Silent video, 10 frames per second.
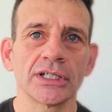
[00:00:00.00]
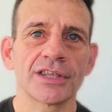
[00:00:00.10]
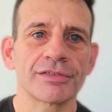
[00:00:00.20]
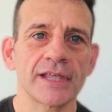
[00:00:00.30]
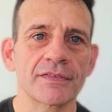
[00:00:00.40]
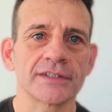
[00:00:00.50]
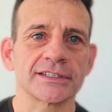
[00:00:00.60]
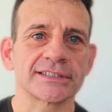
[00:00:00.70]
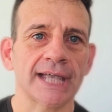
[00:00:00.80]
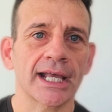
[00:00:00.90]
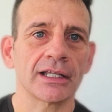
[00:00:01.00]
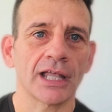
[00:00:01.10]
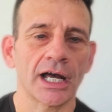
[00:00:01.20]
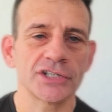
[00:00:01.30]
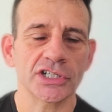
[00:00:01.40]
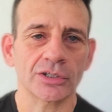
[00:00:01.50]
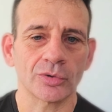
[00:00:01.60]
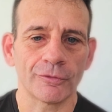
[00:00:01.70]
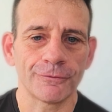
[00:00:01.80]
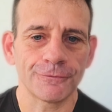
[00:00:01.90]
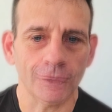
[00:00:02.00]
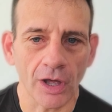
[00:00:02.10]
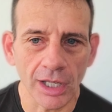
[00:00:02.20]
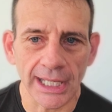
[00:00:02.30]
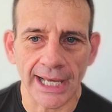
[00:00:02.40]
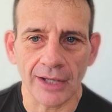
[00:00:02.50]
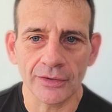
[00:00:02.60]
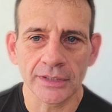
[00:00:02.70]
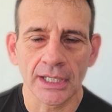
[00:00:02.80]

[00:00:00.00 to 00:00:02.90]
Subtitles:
to think that the psychological fallout